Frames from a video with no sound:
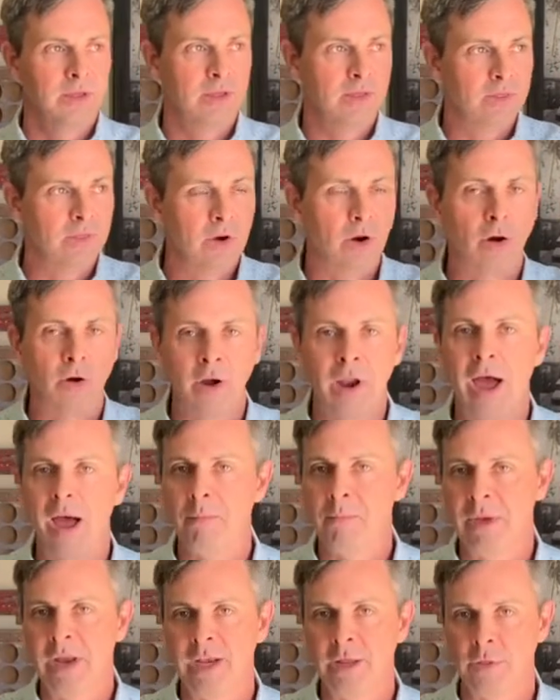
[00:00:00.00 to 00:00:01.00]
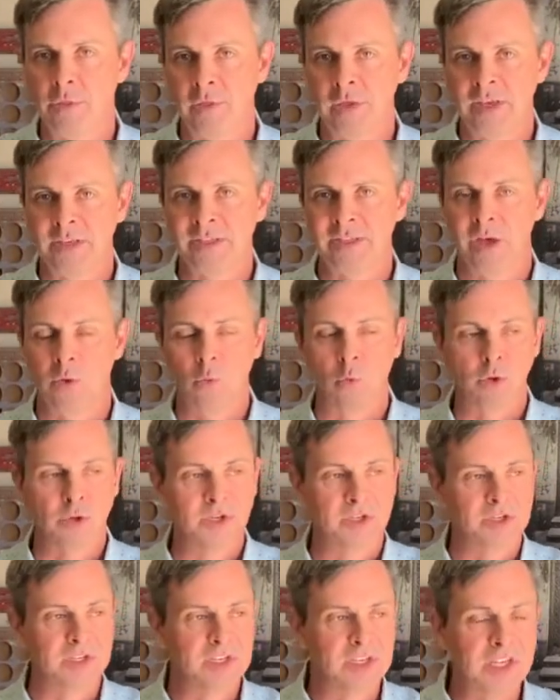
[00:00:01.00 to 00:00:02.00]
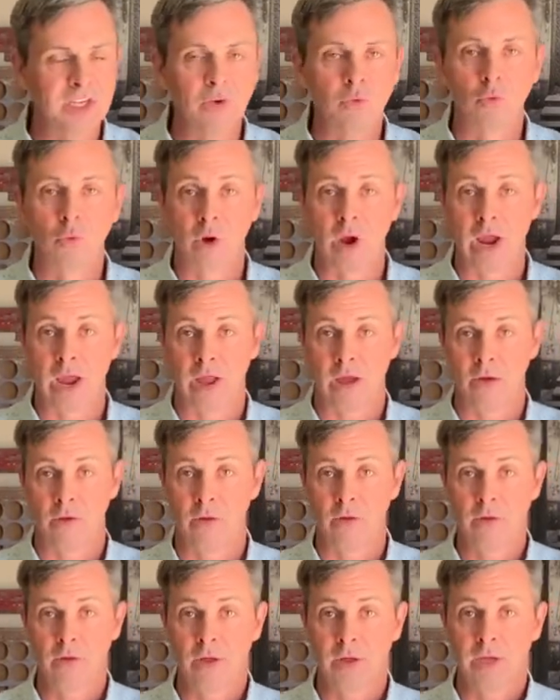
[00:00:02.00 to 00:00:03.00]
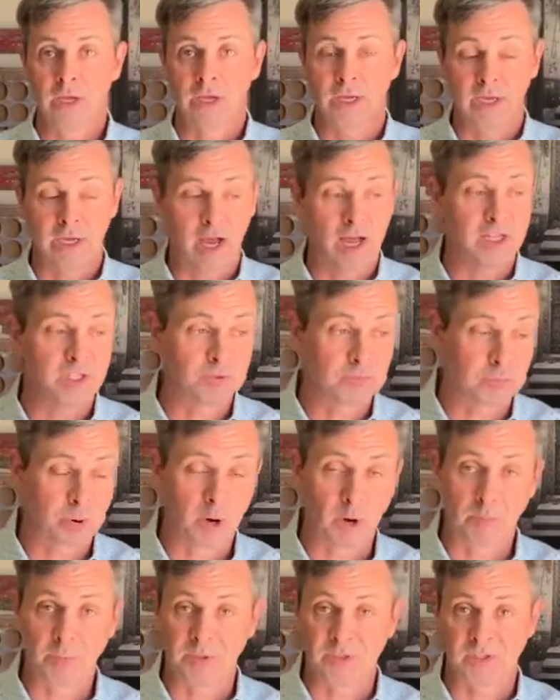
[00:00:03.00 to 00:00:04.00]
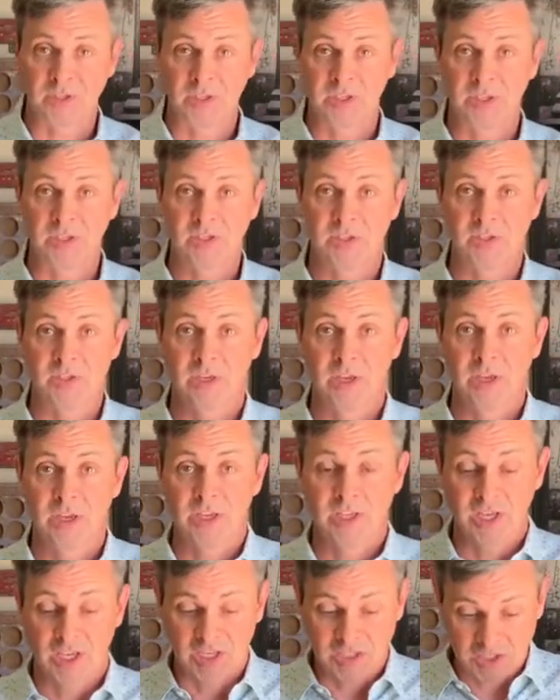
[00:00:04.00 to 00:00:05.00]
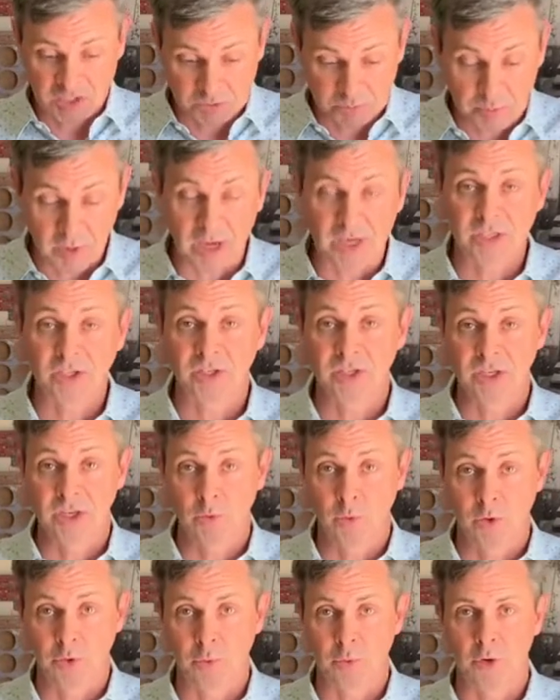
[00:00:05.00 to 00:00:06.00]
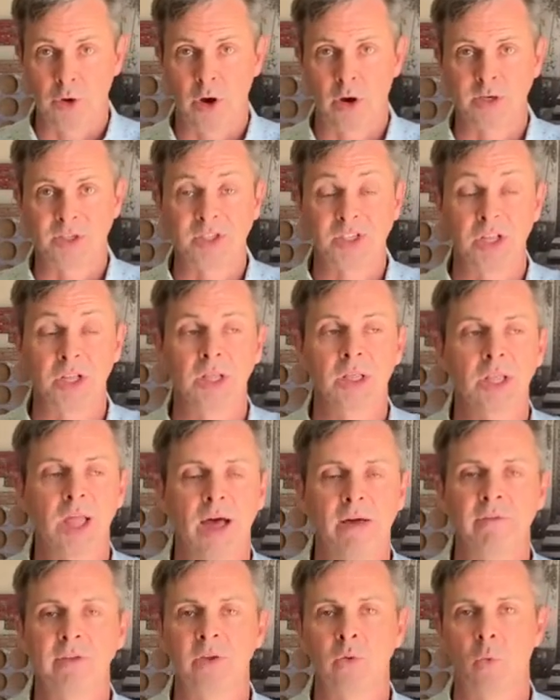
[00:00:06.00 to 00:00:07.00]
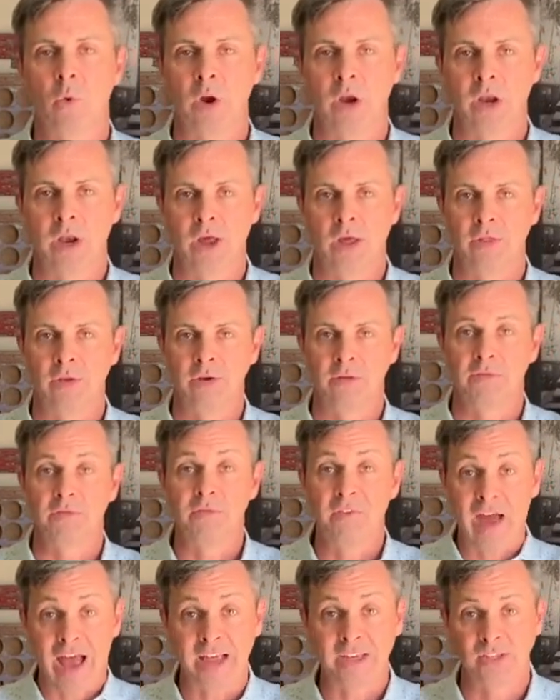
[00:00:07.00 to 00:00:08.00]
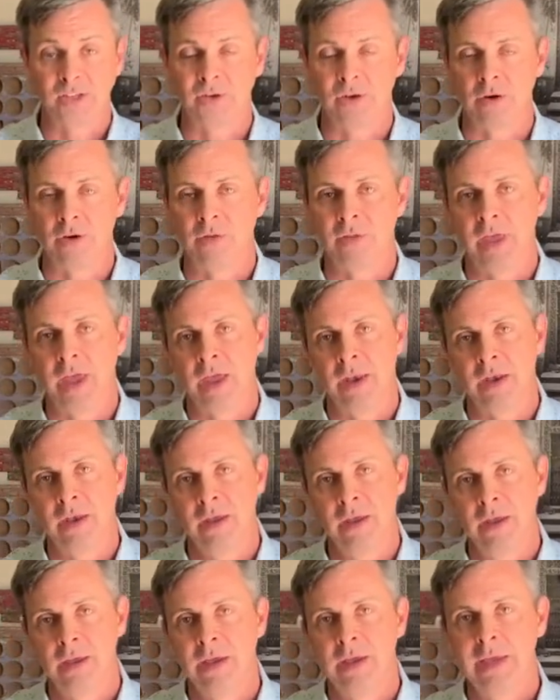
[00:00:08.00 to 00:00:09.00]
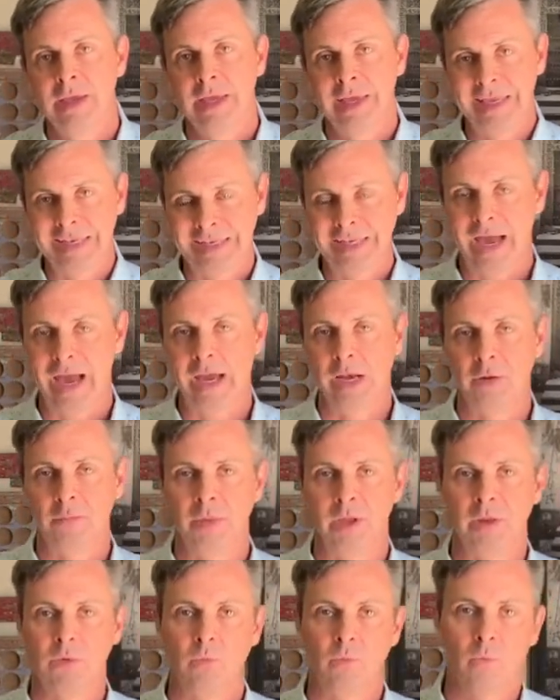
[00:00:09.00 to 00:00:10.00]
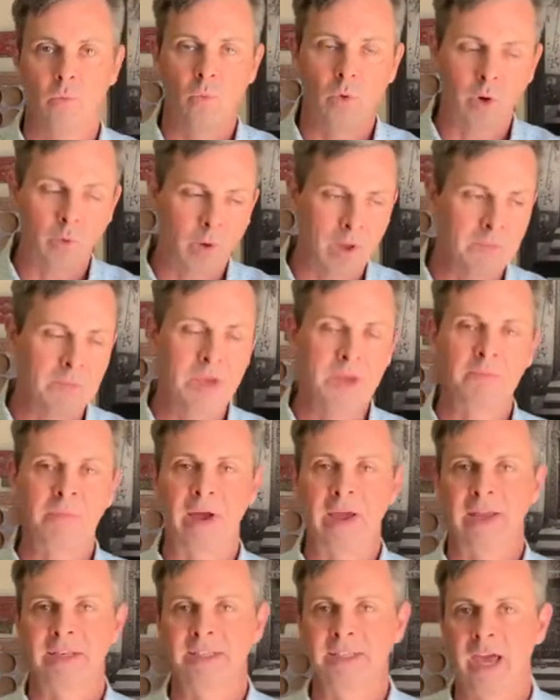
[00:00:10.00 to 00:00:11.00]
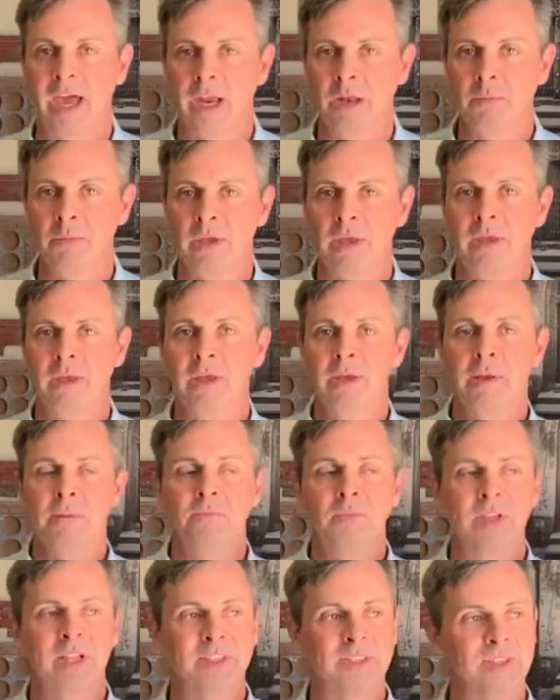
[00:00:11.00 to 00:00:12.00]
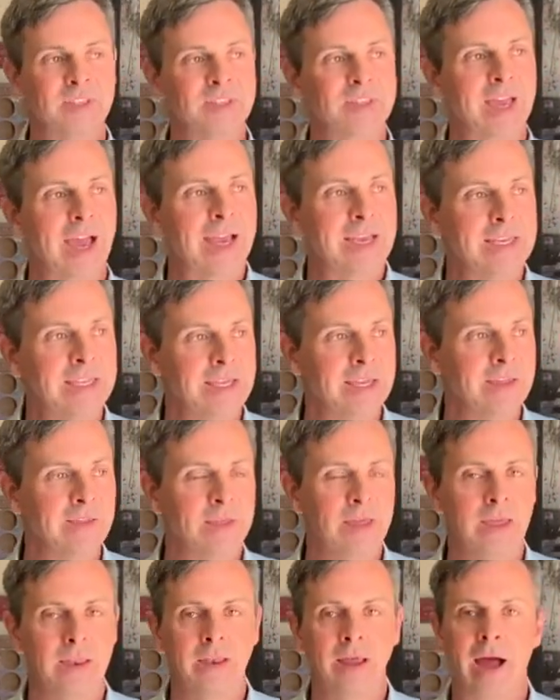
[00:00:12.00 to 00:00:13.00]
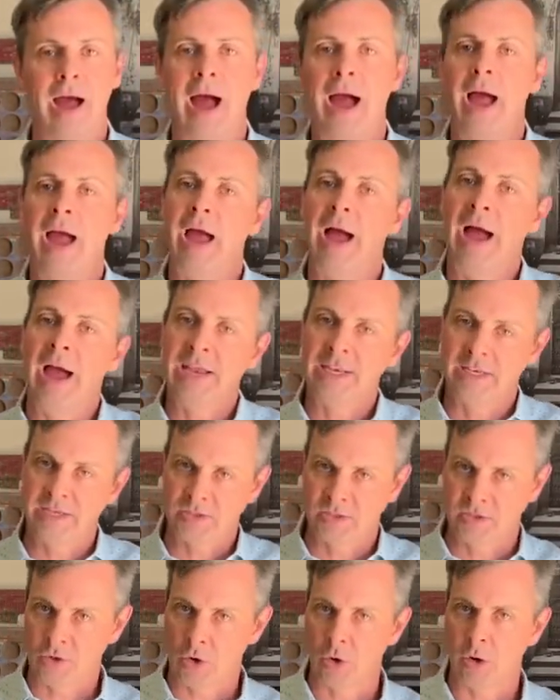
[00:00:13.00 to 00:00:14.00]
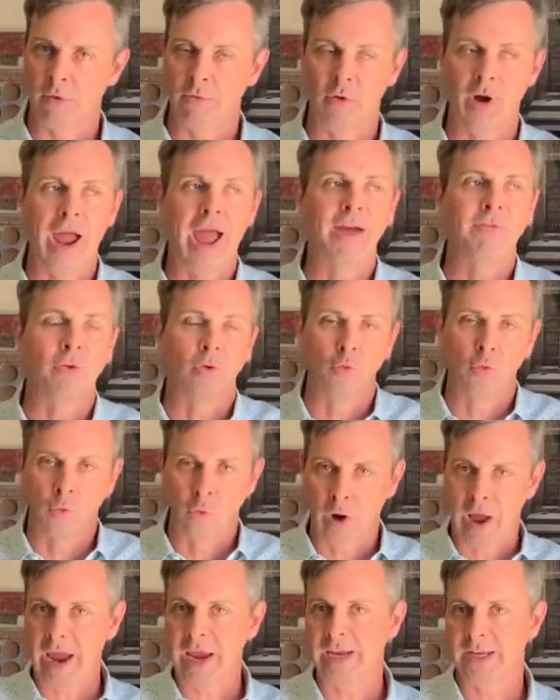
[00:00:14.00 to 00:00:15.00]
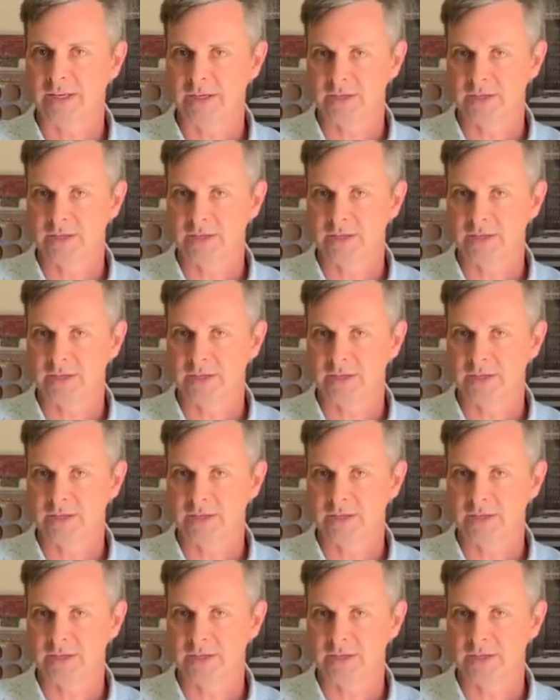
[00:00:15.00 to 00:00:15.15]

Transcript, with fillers: There are not many things that will derail God's purposes, especially with regards to loving one another, faster than entitlement. What do I mean by entitlement? It's this idea that I, I deserve or I have a right